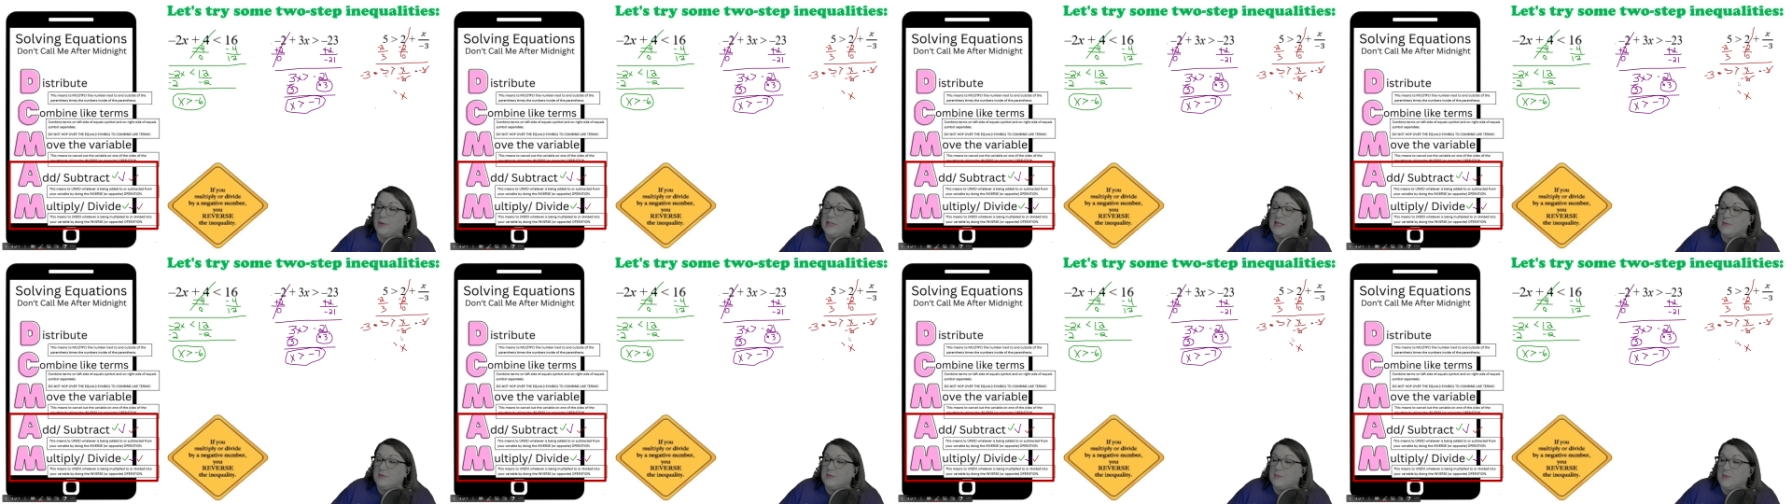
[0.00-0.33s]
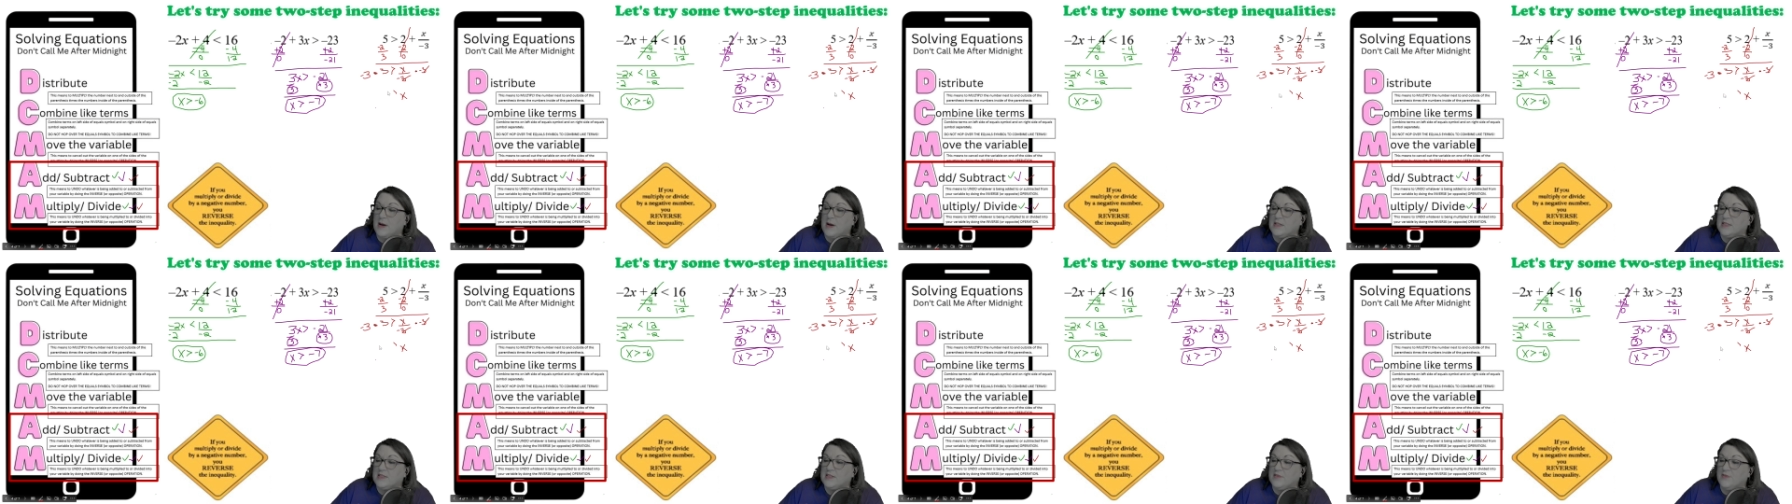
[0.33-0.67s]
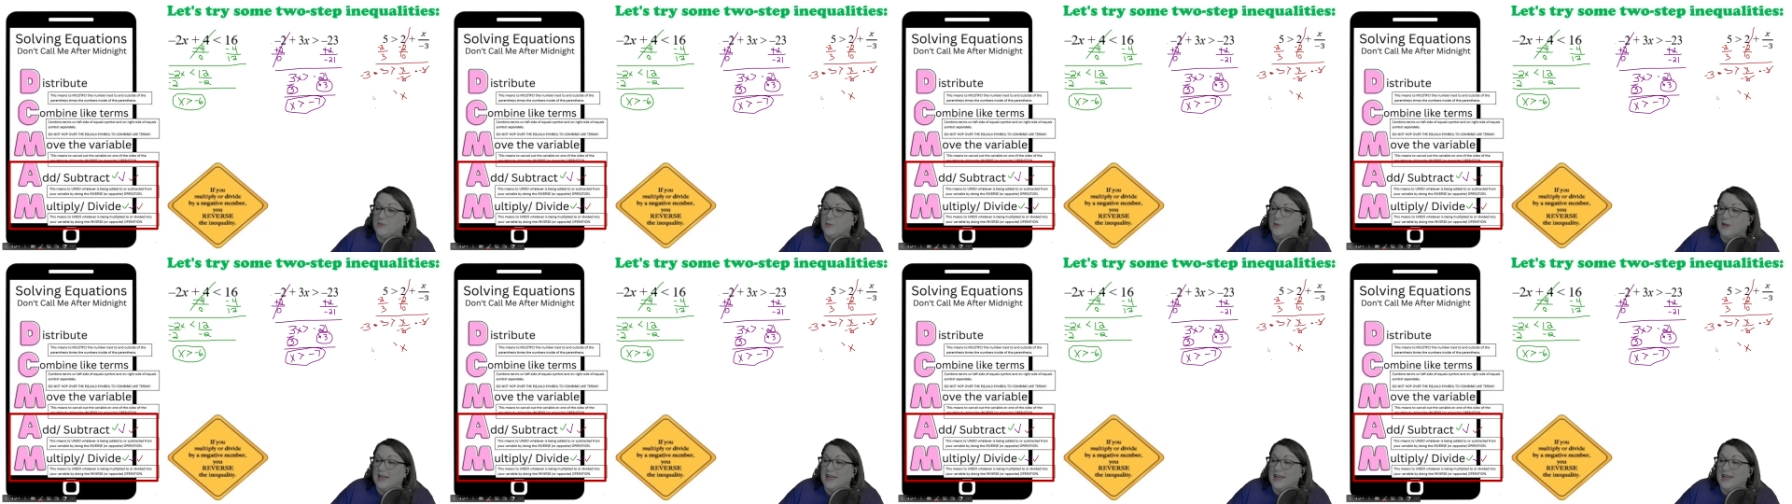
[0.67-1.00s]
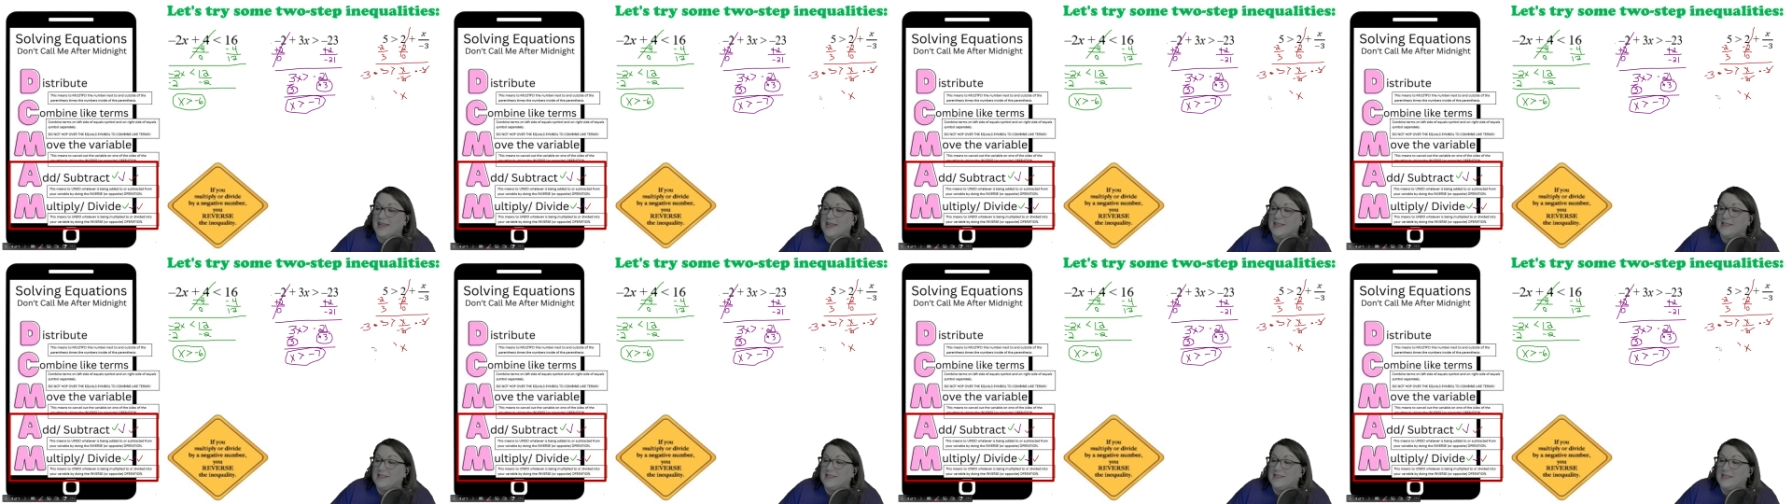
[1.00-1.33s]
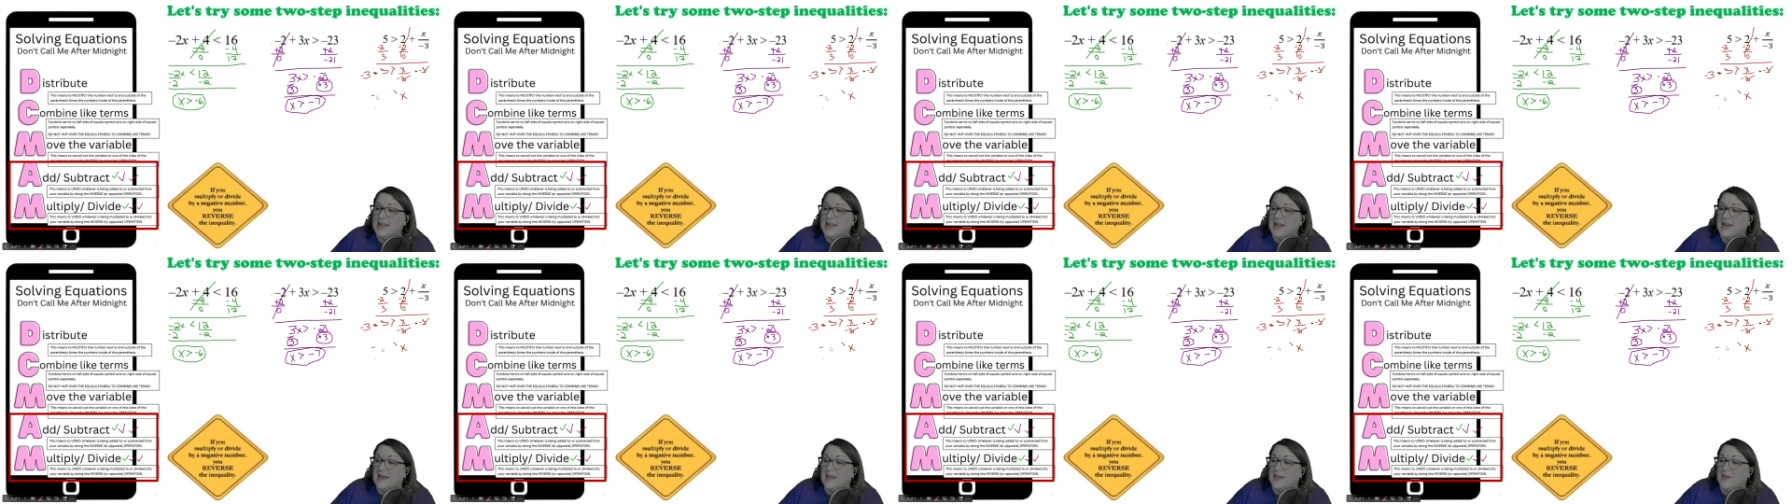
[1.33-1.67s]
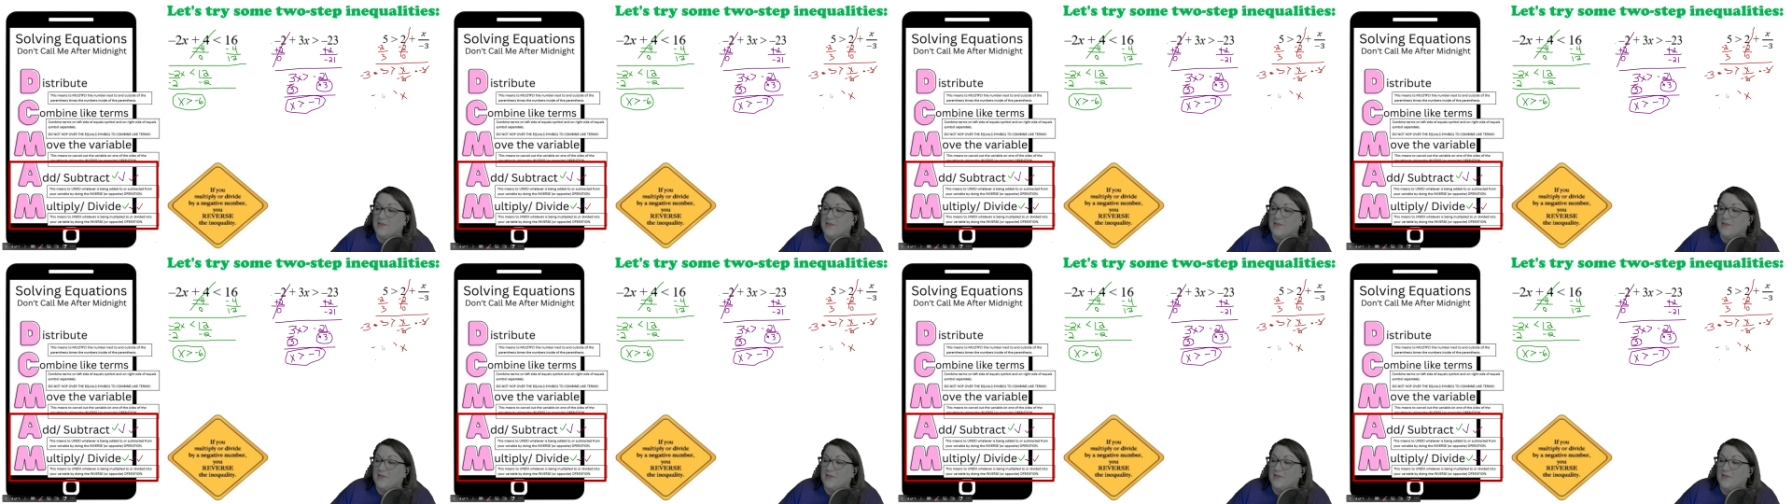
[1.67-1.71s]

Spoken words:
times positive 3 is negative